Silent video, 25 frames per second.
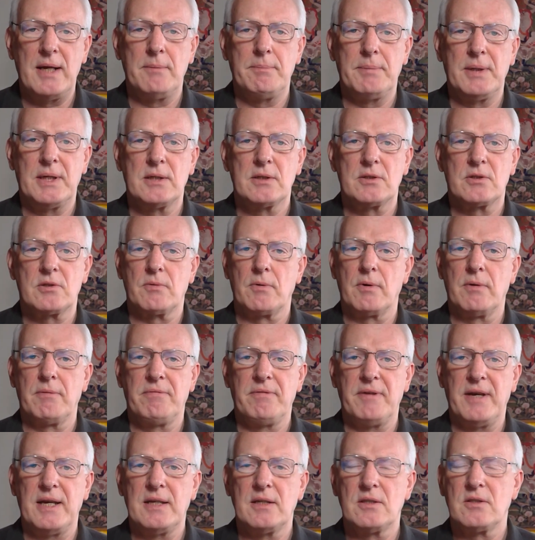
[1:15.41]
because they're
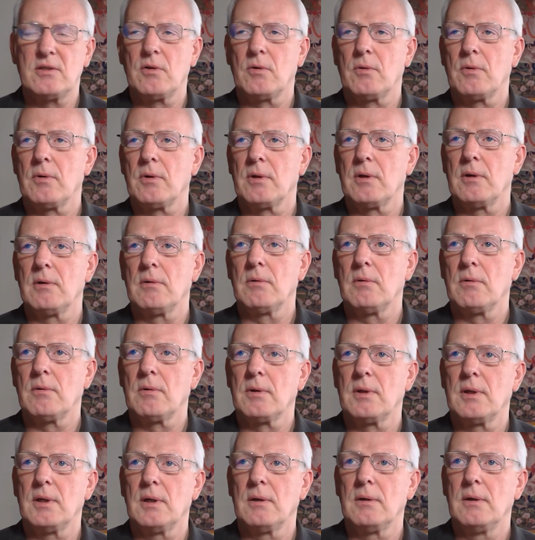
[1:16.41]
effaced or
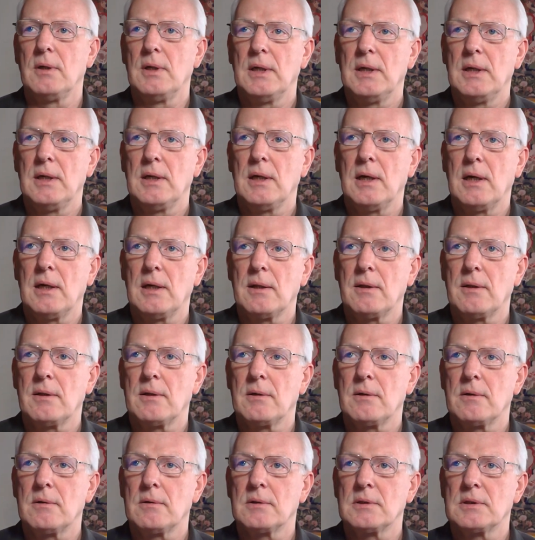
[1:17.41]

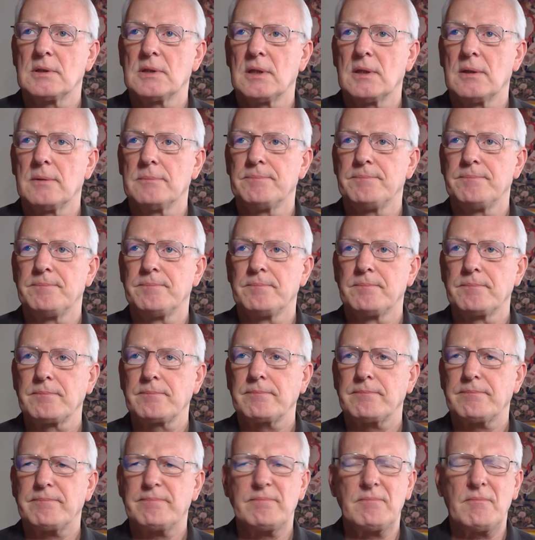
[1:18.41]
there's
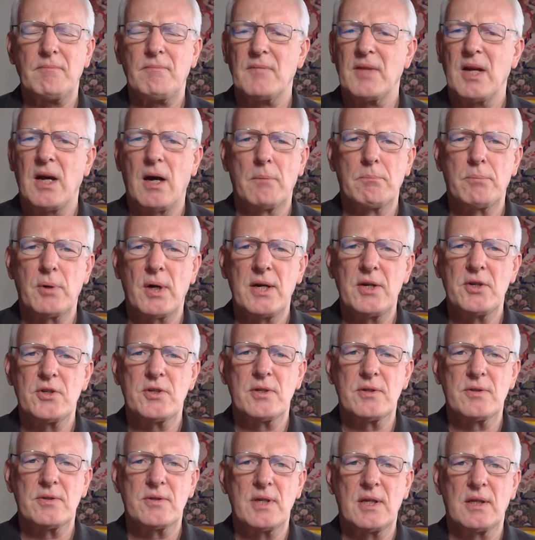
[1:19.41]

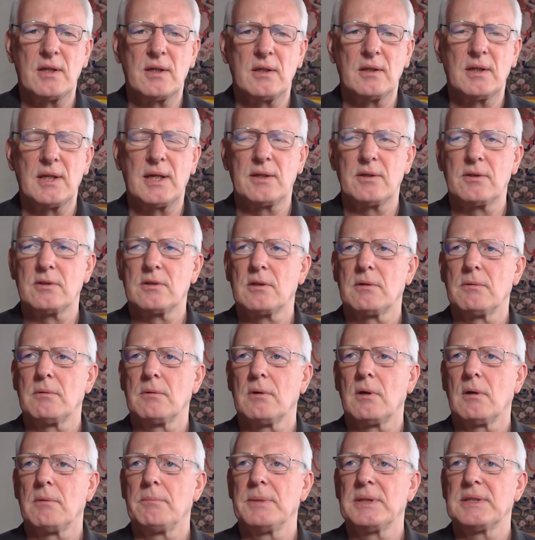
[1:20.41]
abrasions and the letters are
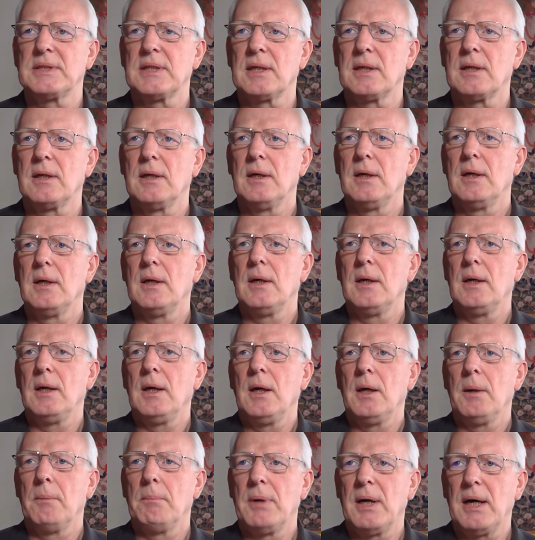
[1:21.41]
missing.
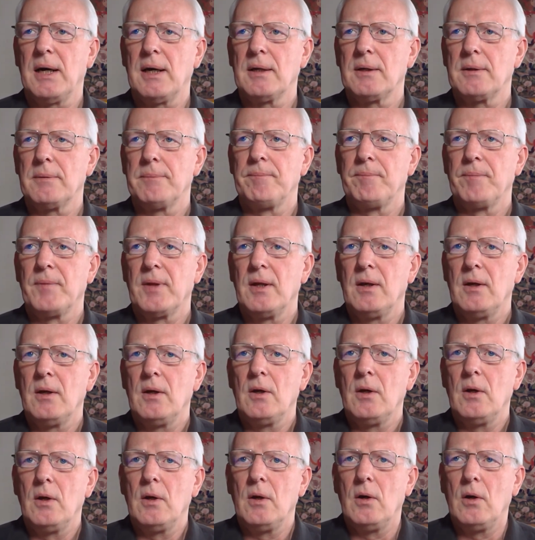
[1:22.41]
But
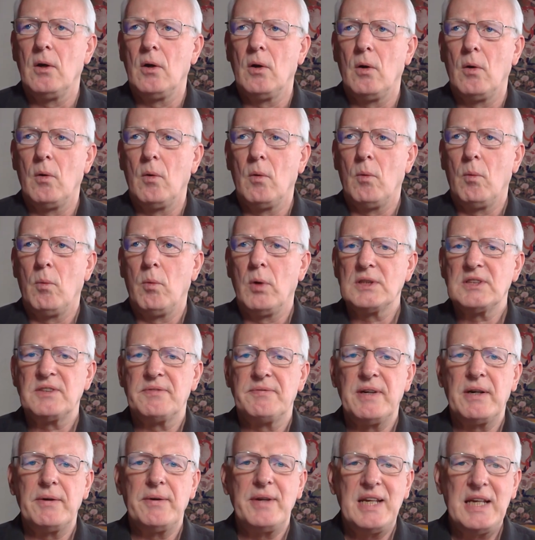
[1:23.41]
what's
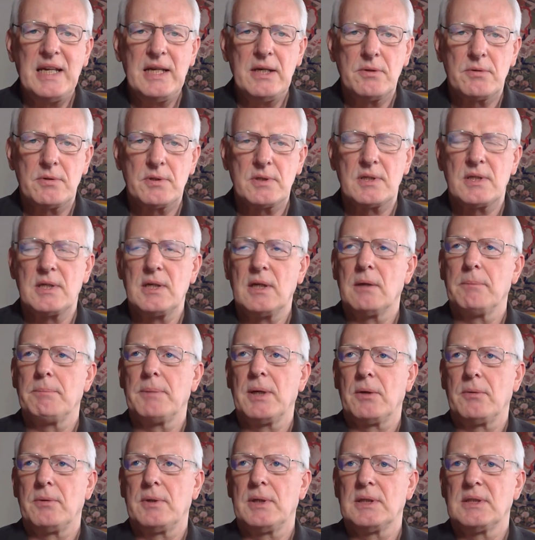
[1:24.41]
very interesting
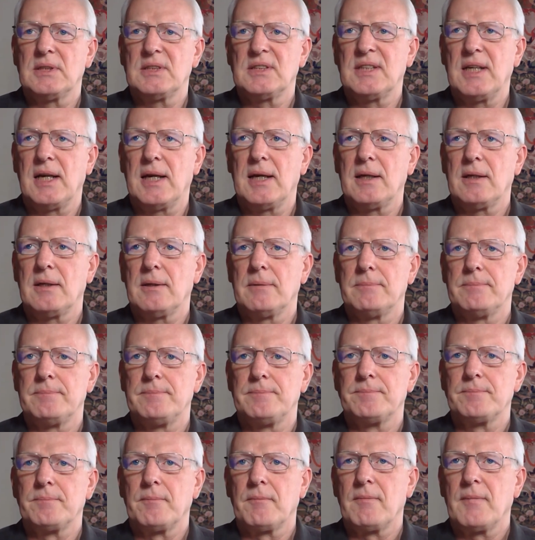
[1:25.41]
about this set
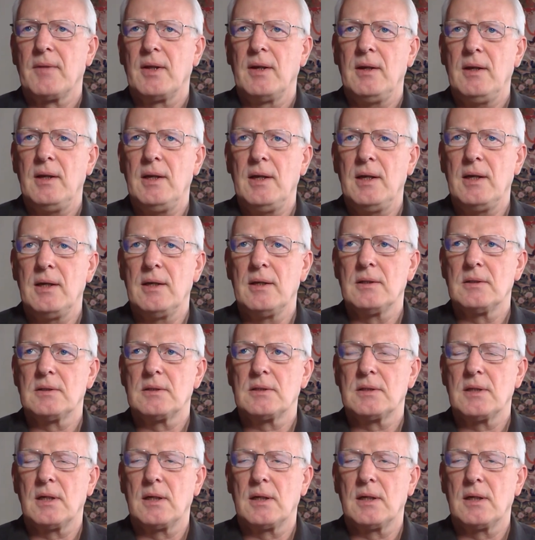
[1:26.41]
is